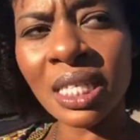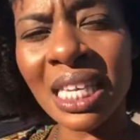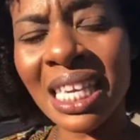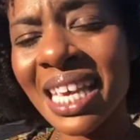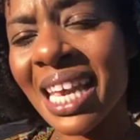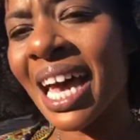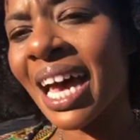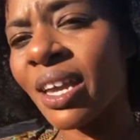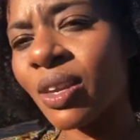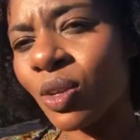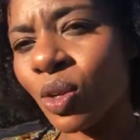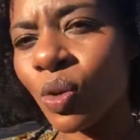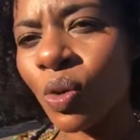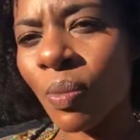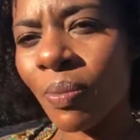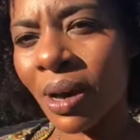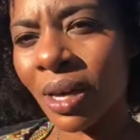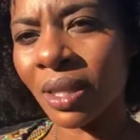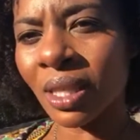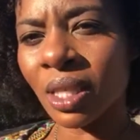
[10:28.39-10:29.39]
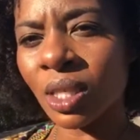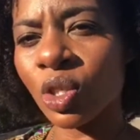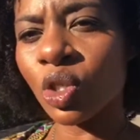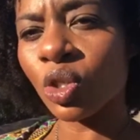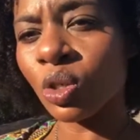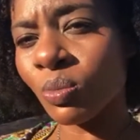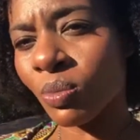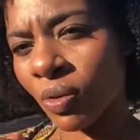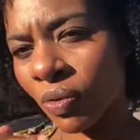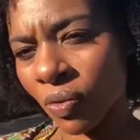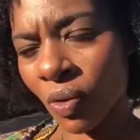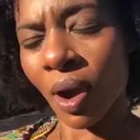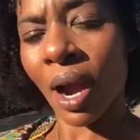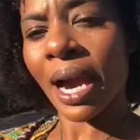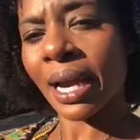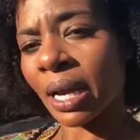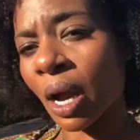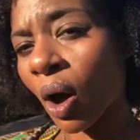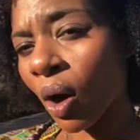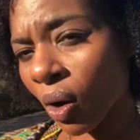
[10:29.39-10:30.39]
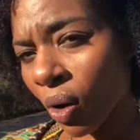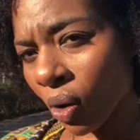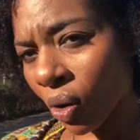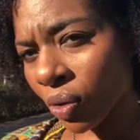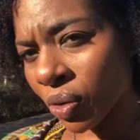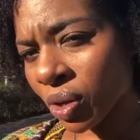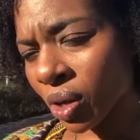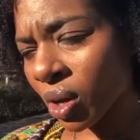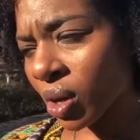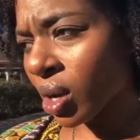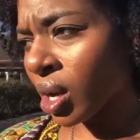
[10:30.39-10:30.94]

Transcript: he had knew about the issue before I called